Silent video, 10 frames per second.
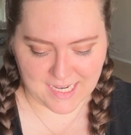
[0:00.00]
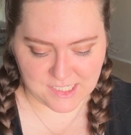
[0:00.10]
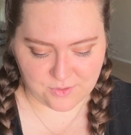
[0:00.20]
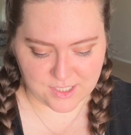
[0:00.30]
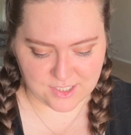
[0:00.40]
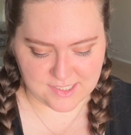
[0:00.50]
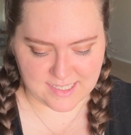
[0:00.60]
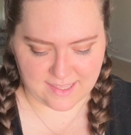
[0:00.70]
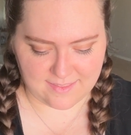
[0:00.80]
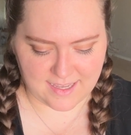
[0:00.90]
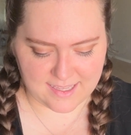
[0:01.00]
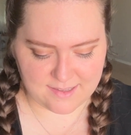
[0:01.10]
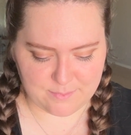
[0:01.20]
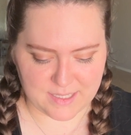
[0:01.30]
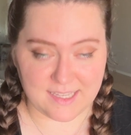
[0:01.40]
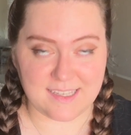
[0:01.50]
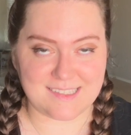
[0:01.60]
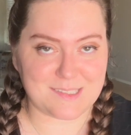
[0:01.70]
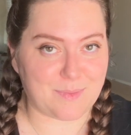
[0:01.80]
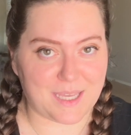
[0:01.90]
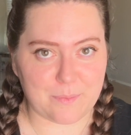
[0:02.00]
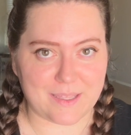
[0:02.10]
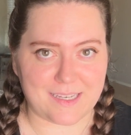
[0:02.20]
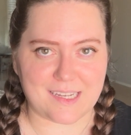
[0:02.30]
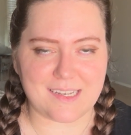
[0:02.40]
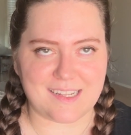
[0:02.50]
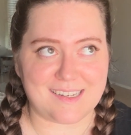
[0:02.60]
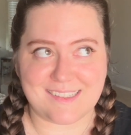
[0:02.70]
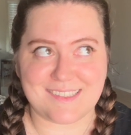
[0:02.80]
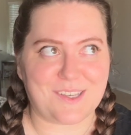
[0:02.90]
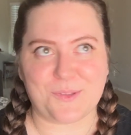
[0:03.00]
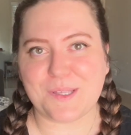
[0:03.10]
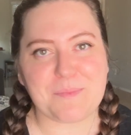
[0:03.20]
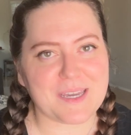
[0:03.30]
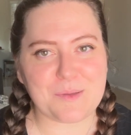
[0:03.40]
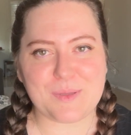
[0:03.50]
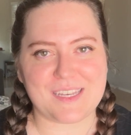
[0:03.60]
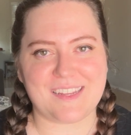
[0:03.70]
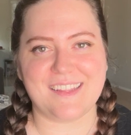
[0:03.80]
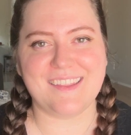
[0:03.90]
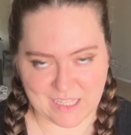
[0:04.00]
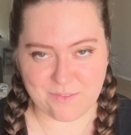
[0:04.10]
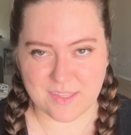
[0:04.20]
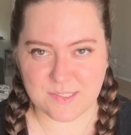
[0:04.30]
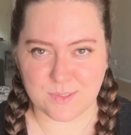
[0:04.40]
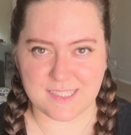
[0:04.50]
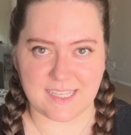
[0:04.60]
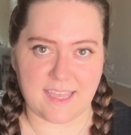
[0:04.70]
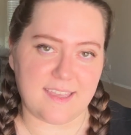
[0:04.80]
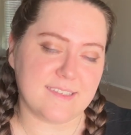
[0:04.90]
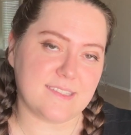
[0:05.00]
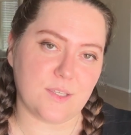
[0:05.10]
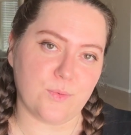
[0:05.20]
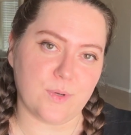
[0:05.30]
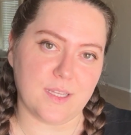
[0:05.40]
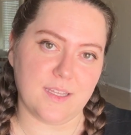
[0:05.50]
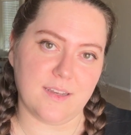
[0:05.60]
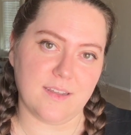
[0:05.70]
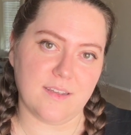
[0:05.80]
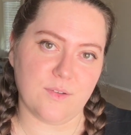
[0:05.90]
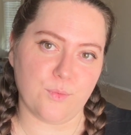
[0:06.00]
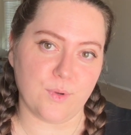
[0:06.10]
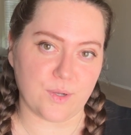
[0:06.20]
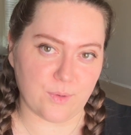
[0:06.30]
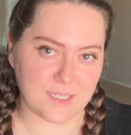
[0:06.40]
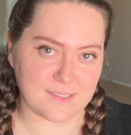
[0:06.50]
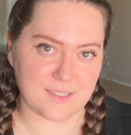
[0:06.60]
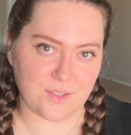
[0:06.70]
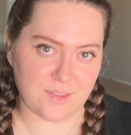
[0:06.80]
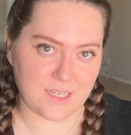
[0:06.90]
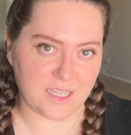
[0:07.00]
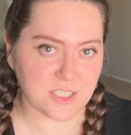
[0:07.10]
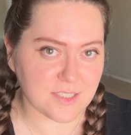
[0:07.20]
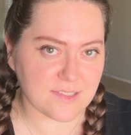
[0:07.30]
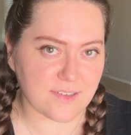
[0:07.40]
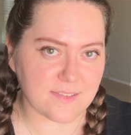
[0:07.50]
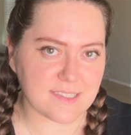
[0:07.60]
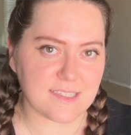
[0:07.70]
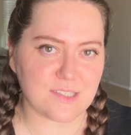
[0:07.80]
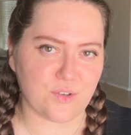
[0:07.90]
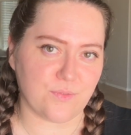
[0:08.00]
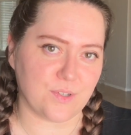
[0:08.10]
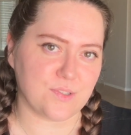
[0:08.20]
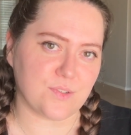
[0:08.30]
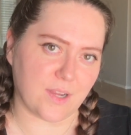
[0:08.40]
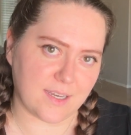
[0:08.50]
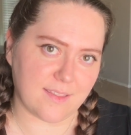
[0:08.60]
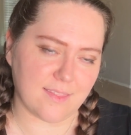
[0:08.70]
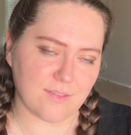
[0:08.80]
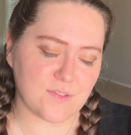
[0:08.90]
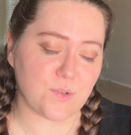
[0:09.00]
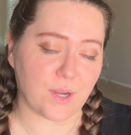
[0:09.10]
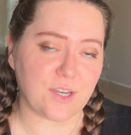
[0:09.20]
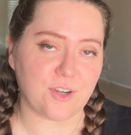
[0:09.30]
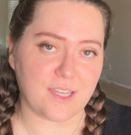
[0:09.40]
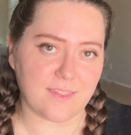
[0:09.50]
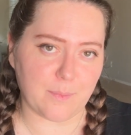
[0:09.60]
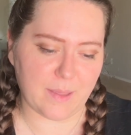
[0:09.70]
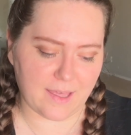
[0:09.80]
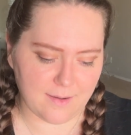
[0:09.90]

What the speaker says: do understand that, but it's my opinion and it's only my opinion. If this was the case, you would request euthanasia services over surrendering the pet.